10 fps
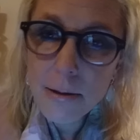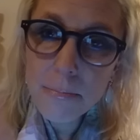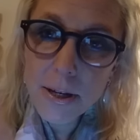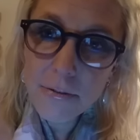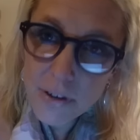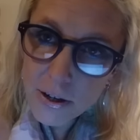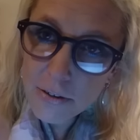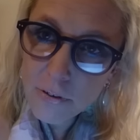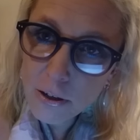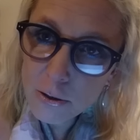Be very
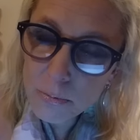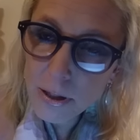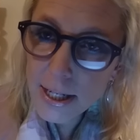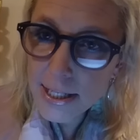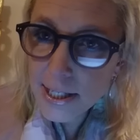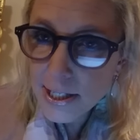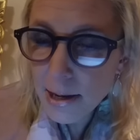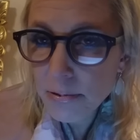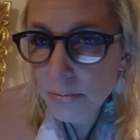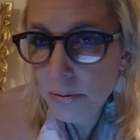vulnerable and
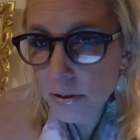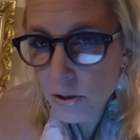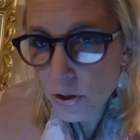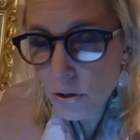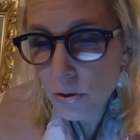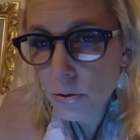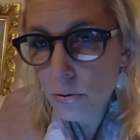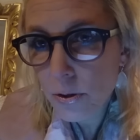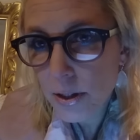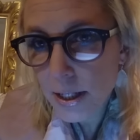susceptible
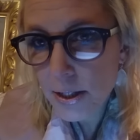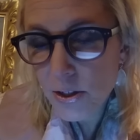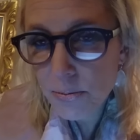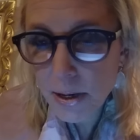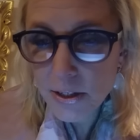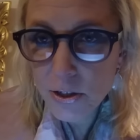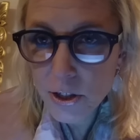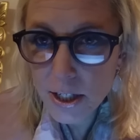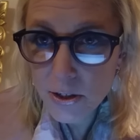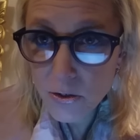to these
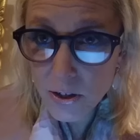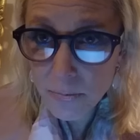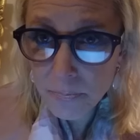messages